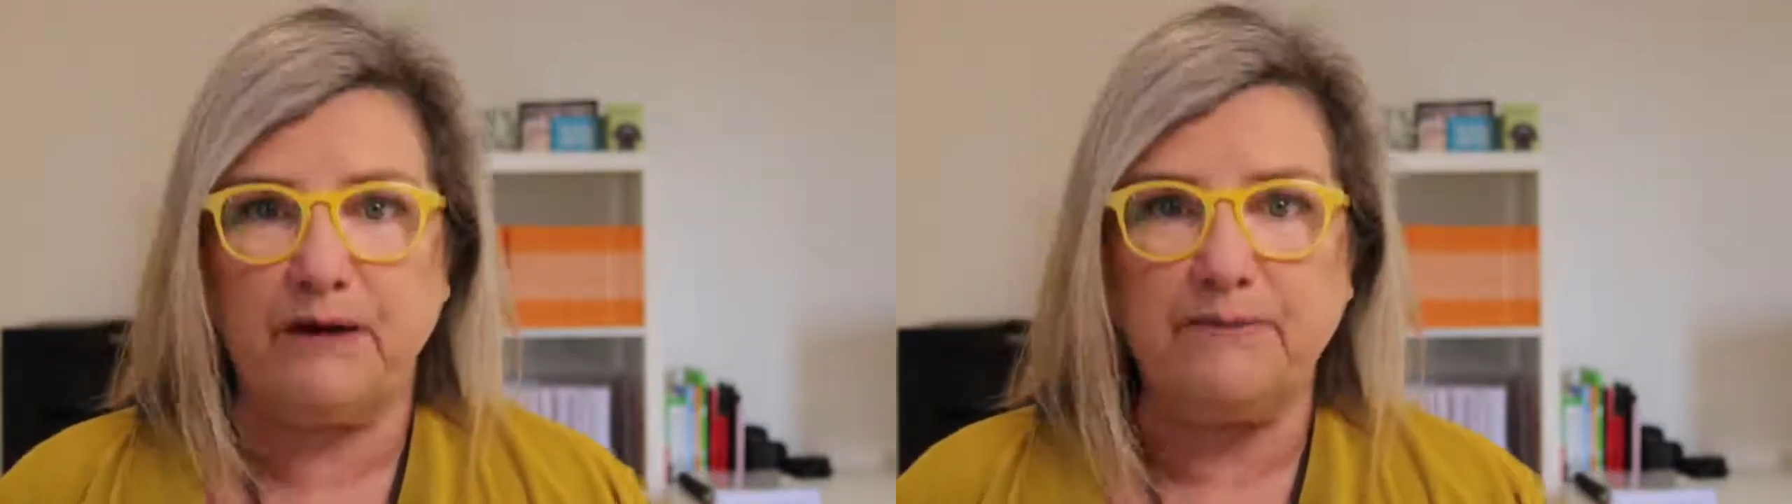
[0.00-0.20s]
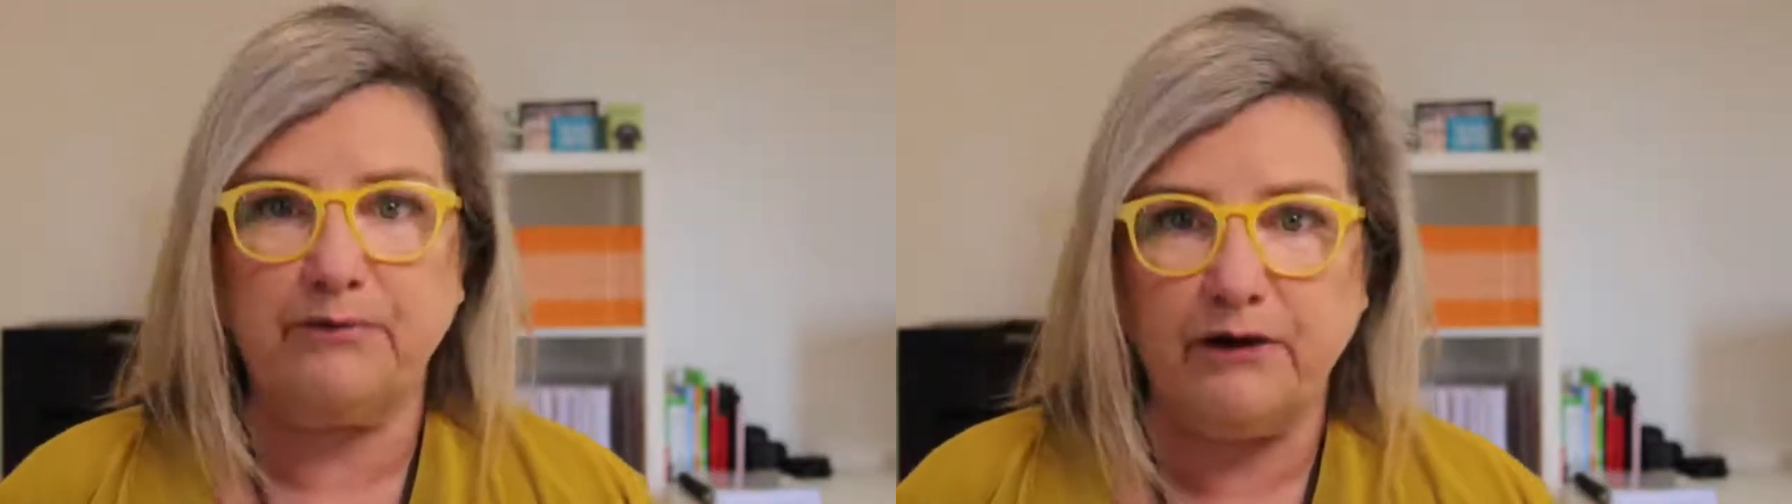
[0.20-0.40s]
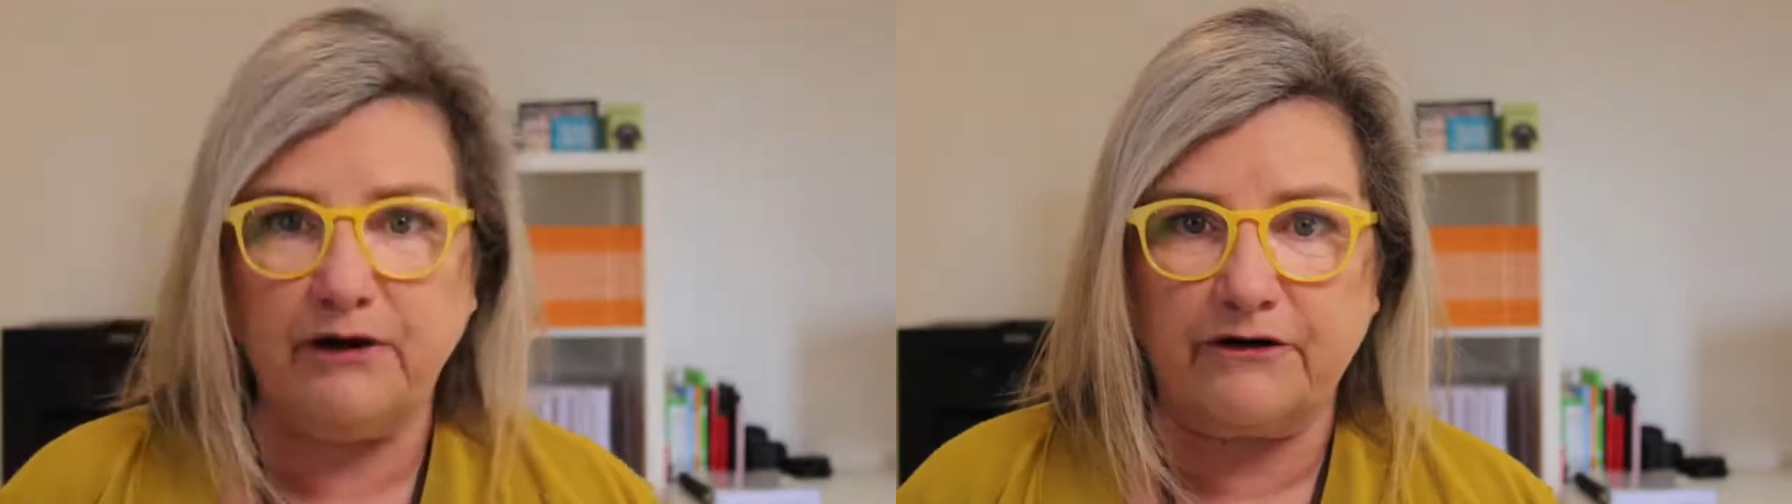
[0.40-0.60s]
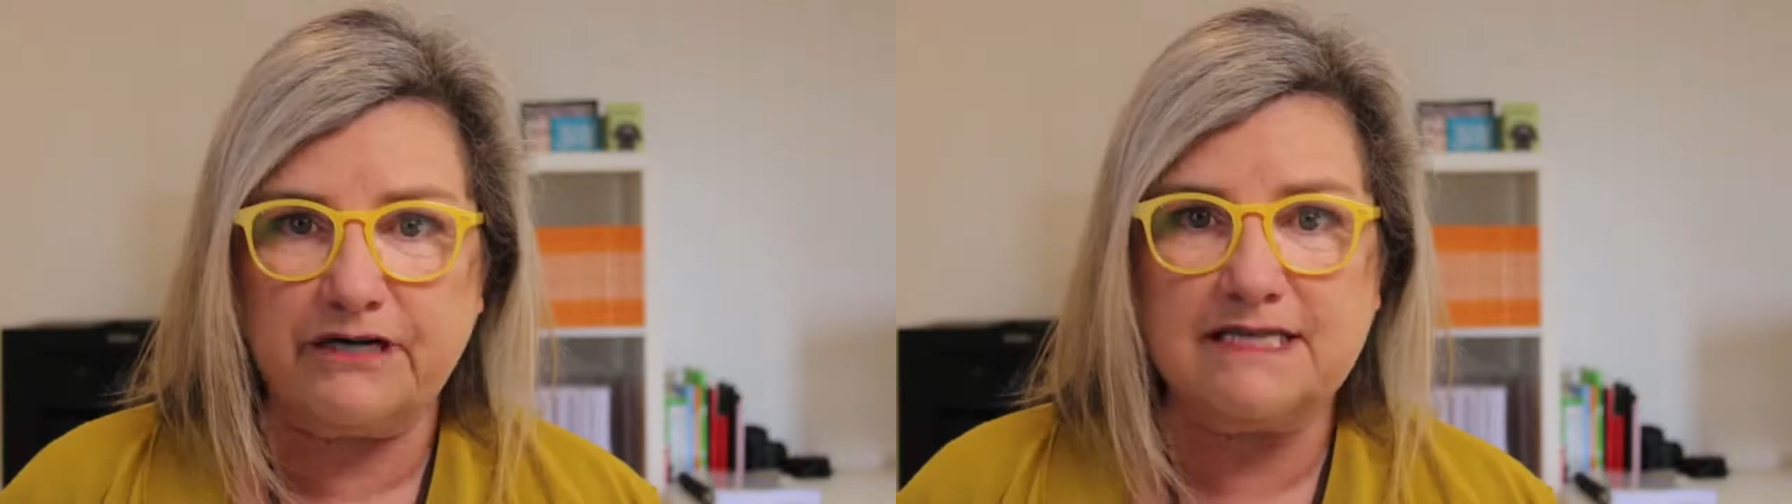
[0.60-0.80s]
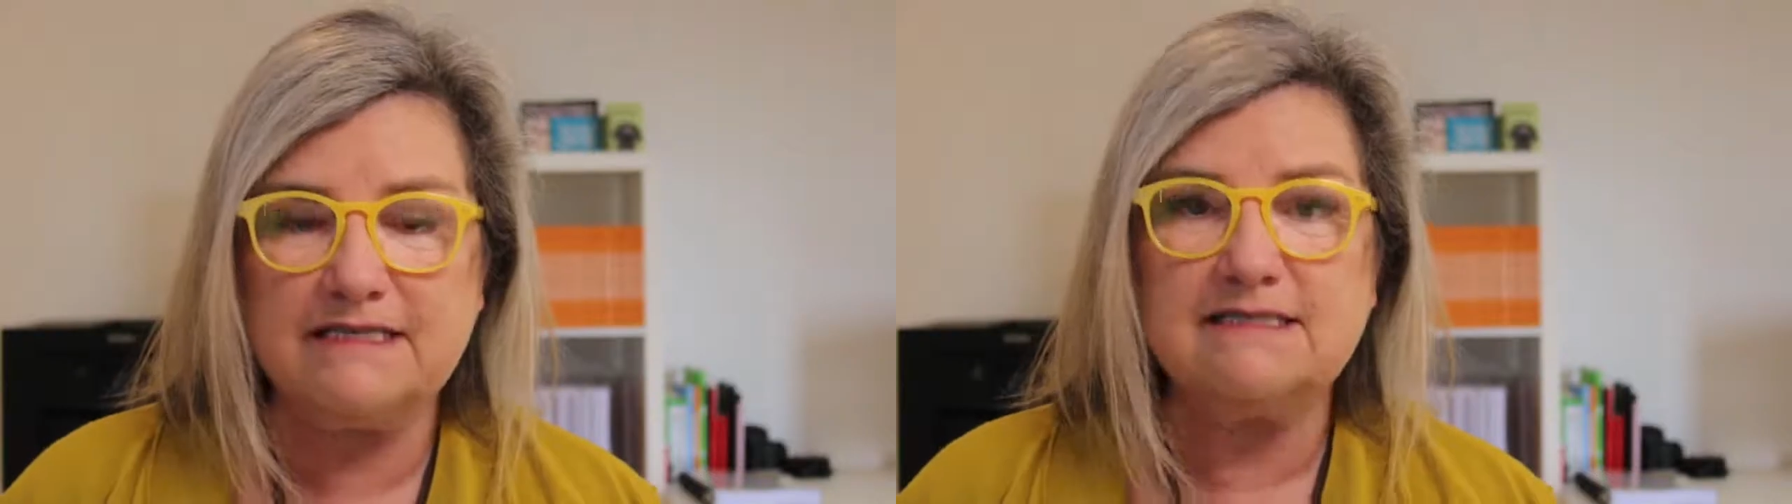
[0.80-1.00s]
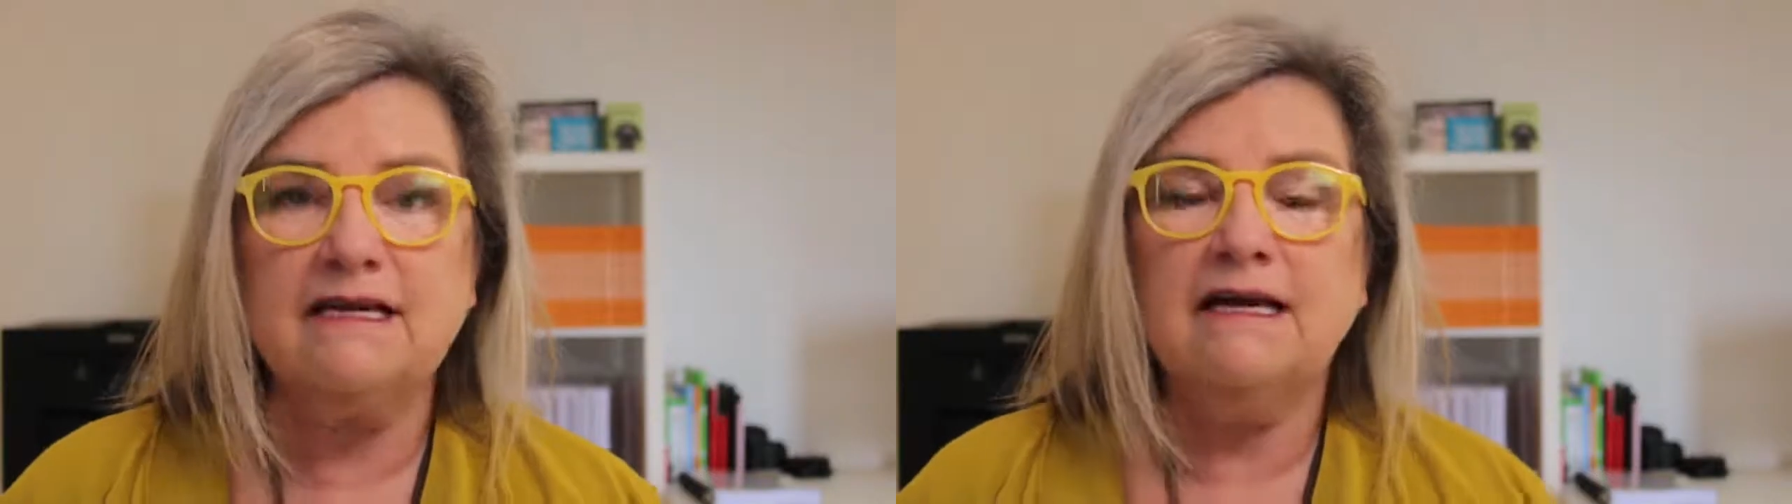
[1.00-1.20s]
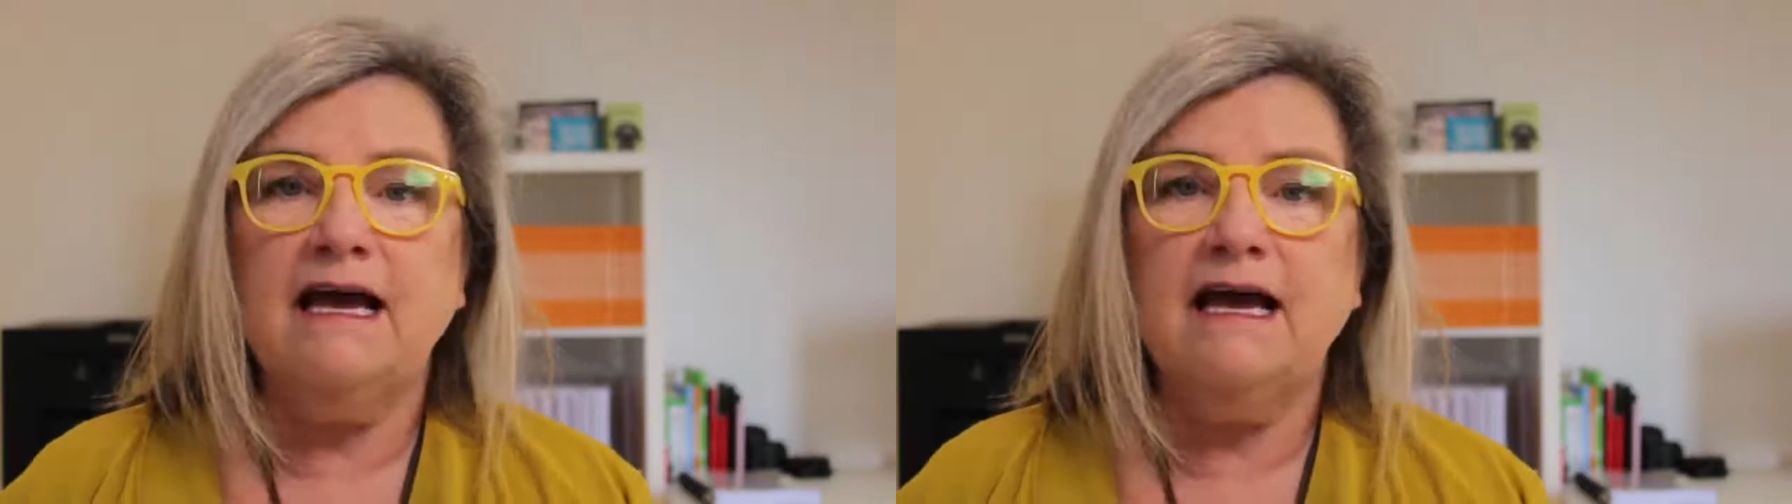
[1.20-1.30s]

around priorities.